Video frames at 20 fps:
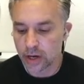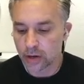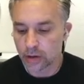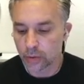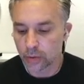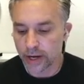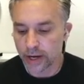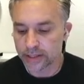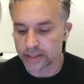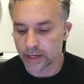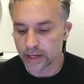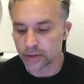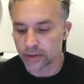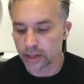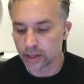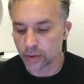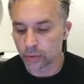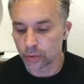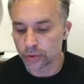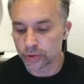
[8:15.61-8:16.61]
right down
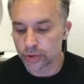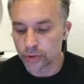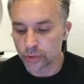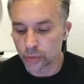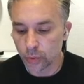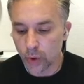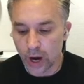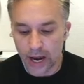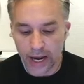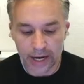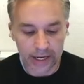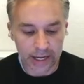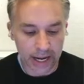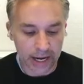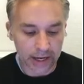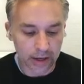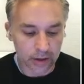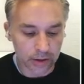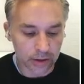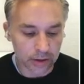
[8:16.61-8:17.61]
here we'll do wide
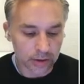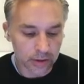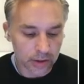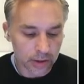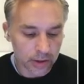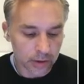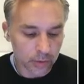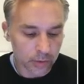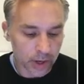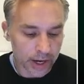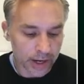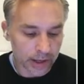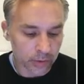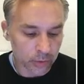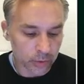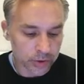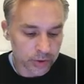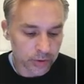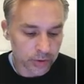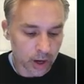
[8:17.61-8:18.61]
angle right and
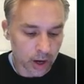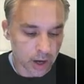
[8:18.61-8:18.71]
we'll do a